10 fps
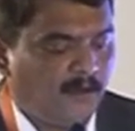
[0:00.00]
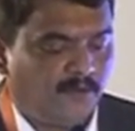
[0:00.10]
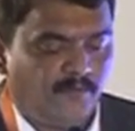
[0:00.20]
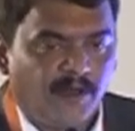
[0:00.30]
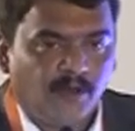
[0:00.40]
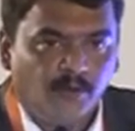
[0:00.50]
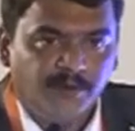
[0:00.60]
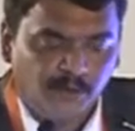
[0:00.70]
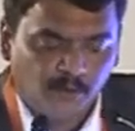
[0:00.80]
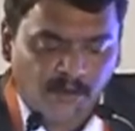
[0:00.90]
So we are
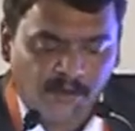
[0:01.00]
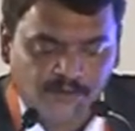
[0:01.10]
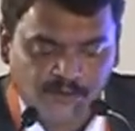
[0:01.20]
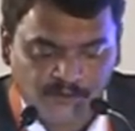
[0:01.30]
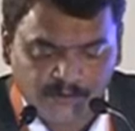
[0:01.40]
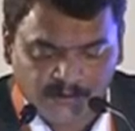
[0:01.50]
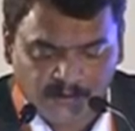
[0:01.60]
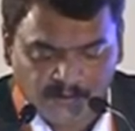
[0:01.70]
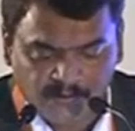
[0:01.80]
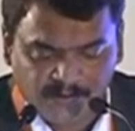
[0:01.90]
going to outsource,
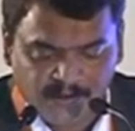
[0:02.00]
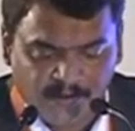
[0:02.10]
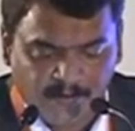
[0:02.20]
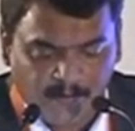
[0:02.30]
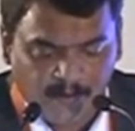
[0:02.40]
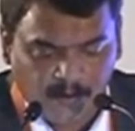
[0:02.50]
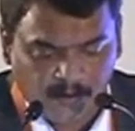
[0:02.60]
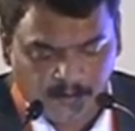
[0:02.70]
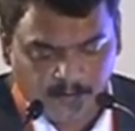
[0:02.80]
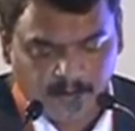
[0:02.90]
outsource the,
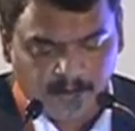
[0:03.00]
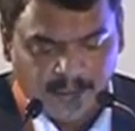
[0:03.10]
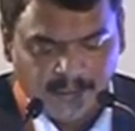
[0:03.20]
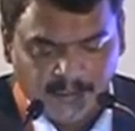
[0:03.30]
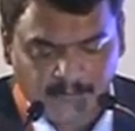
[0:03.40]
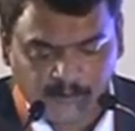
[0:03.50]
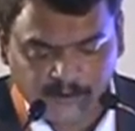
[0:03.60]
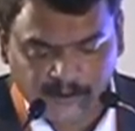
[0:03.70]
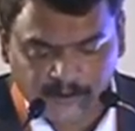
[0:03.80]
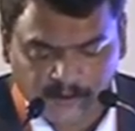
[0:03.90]
uh, the entire
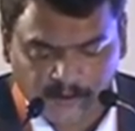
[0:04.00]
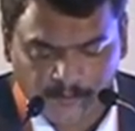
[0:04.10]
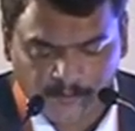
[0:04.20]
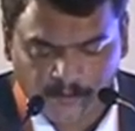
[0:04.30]
project uh,